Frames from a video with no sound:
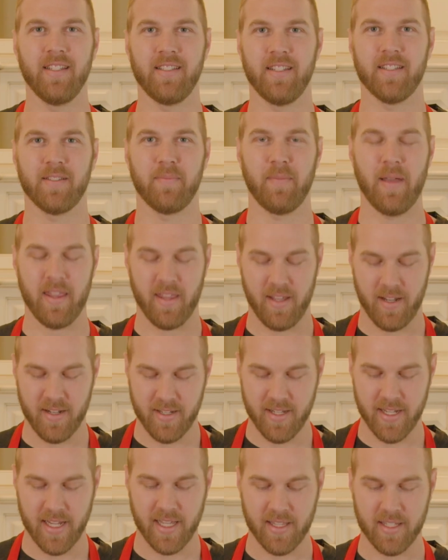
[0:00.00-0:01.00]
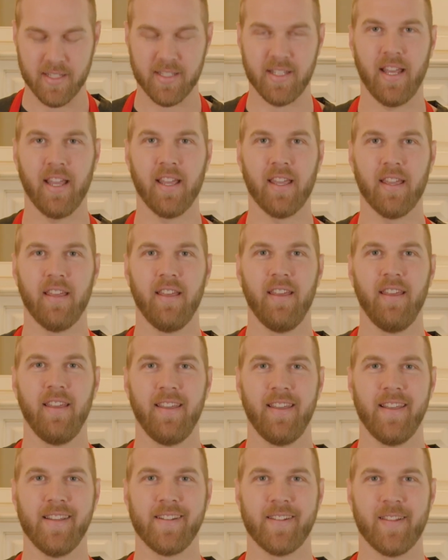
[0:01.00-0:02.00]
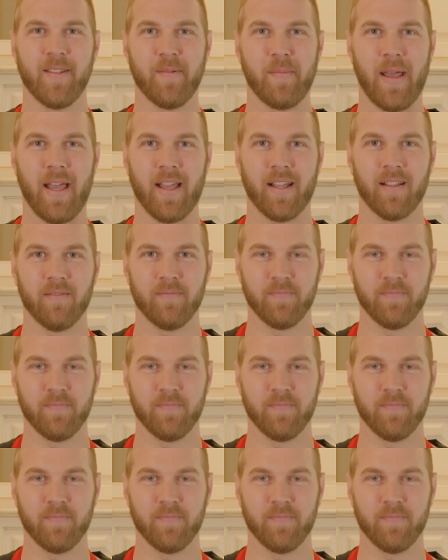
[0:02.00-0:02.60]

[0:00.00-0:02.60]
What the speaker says: easiest method to get the steak into the bag.